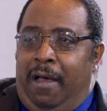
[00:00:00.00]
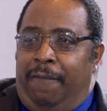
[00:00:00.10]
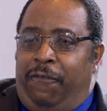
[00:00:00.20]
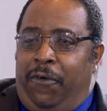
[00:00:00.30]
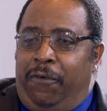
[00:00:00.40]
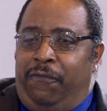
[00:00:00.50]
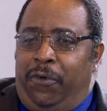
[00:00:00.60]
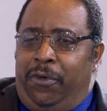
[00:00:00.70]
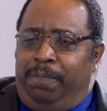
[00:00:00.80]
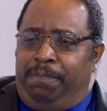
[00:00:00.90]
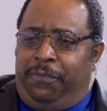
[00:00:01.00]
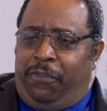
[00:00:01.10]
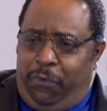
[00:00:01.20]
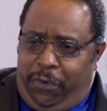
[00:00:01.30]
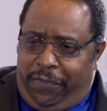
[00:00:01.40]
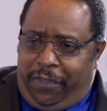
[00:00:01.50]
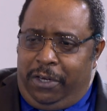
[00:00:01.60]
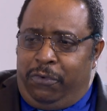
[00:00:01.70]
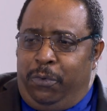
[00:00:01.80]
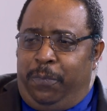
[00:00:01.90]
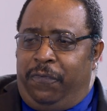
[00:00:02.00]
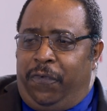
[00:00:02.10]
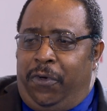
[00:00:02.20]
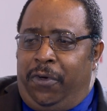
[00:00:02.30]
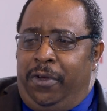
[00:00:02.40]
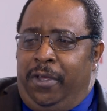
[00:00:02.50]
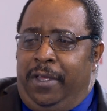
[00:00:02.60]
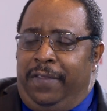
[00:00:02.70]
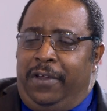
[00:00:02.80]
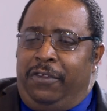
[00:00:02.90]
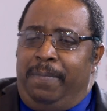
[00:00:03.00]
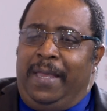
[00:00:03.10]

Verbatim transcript: for, for through the study groups, for there to be